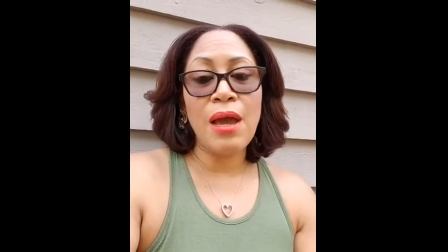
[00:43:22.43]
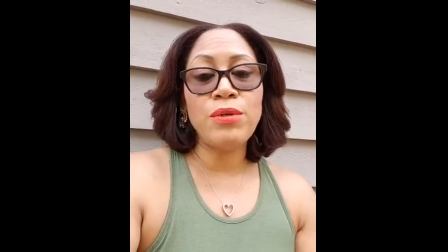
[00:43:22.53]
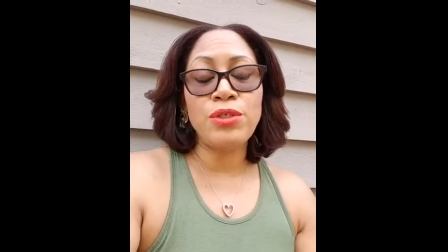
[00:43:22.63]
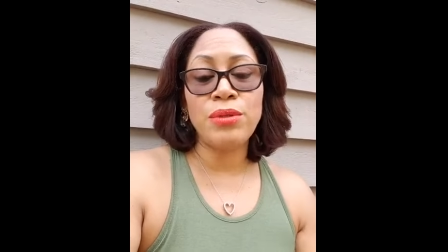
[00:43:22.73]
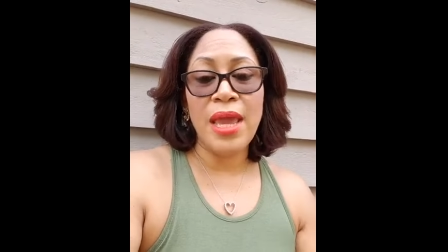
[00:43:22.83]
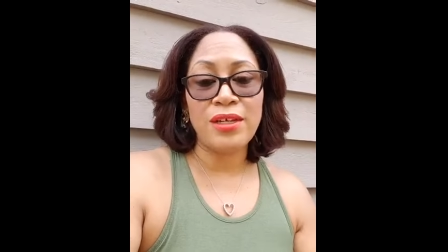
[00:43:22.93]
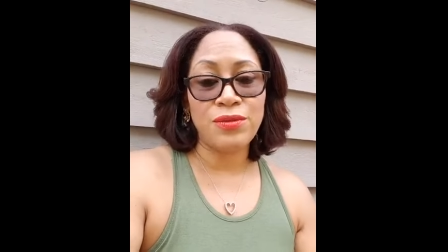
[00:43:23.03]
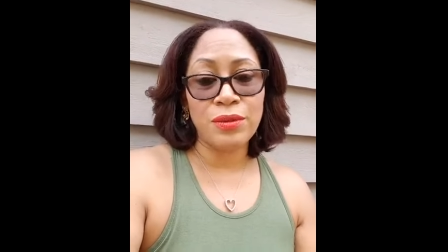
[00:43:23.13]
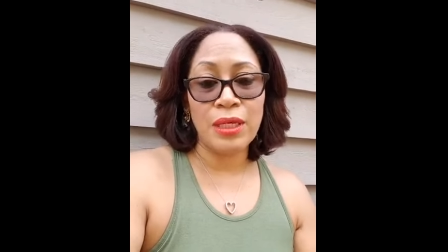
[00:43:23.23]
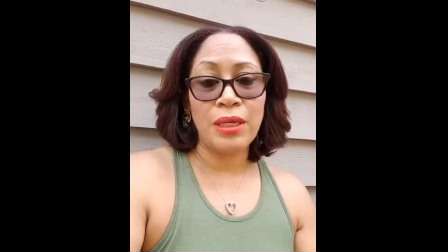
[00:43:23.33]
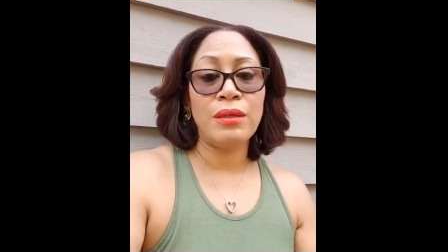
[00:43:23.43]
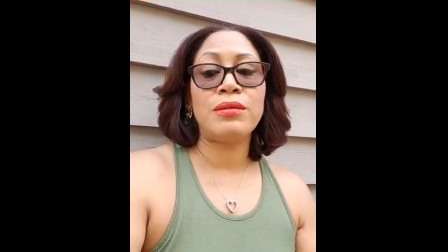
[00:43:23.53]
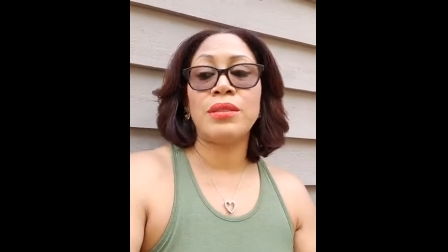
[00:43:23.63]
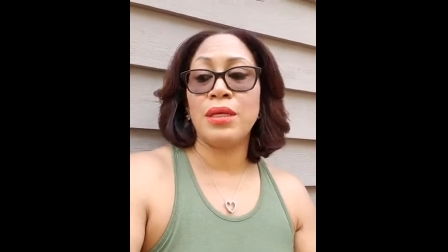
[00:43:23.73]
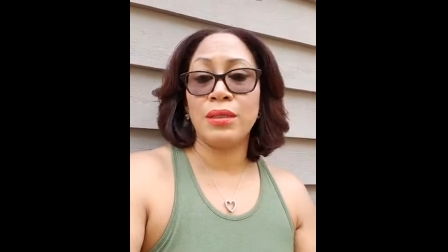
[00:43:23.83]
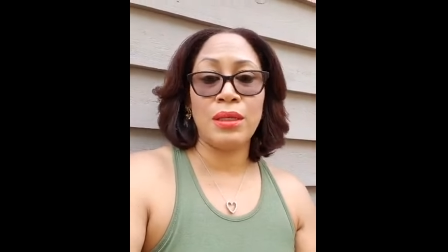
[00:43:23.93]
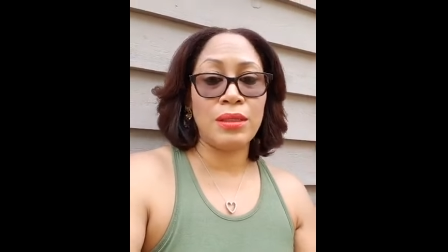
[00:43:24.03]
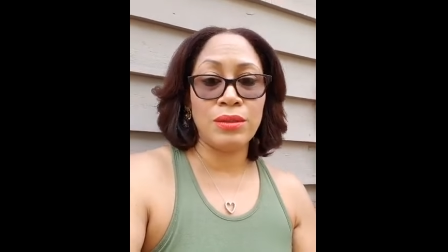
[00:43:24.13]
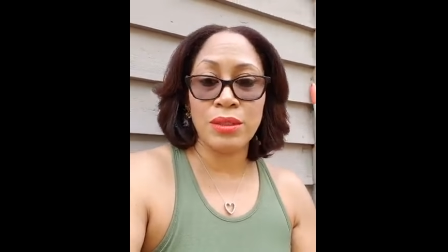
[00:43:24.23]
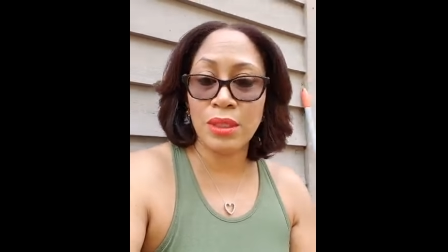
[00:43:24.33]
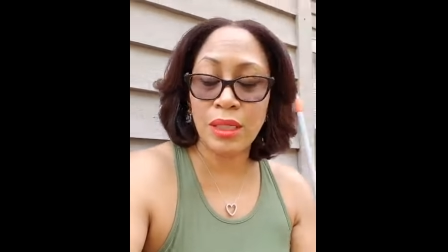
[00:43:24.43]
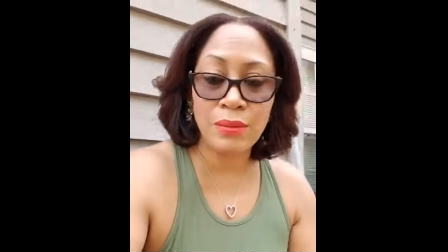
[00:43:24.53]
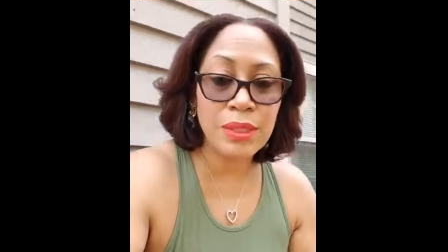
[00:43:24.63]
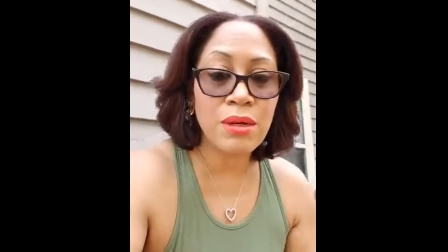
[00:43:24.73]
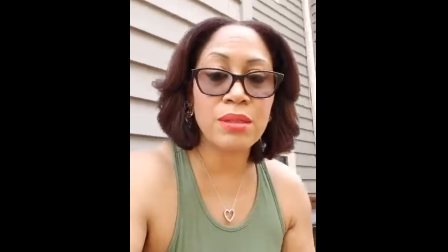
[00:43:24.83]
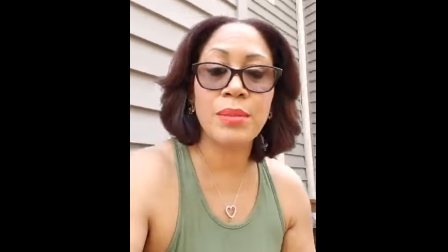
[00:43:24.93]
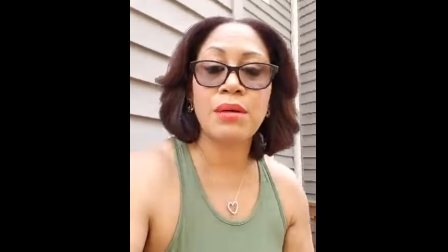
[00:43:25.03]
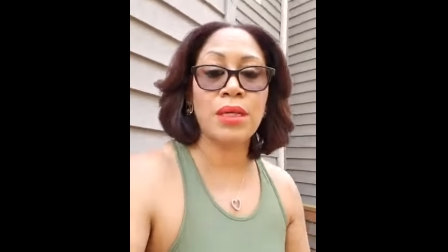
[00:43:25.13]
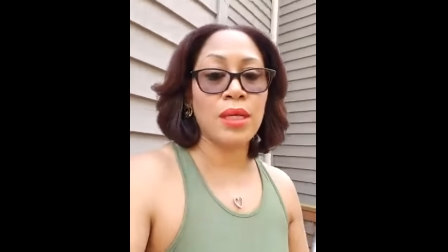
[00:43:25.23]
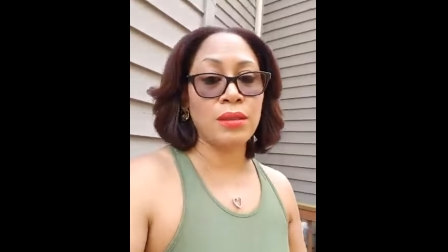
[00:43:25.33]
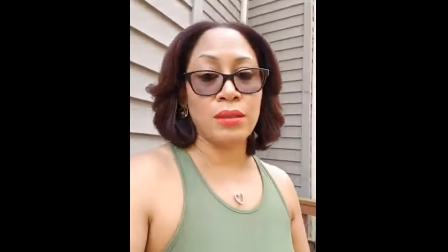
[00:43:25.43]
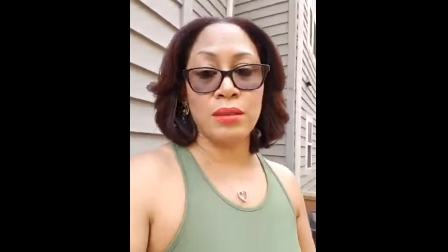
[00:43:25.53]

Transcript: I would do natural things like like you said, like we talked about, like